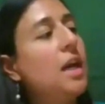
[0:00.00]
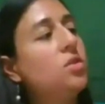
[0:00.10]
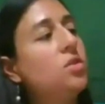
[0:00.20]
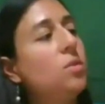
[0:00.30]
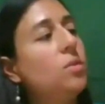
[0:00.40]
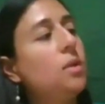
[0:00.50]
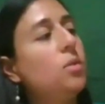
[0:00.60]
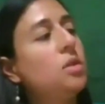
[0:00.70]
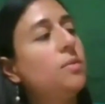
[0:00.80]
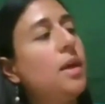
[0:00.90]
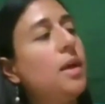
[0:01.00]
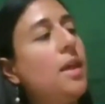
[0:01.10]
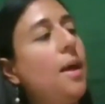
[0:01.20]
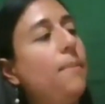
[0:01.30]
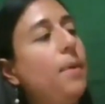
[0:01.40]
sides, so I'm going to multiply
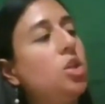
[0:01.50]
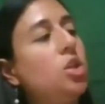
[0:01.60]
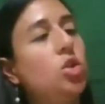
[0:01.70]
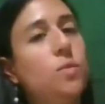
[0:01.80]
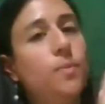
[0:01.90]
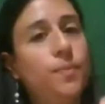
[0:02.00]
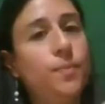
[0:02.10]
that by 2.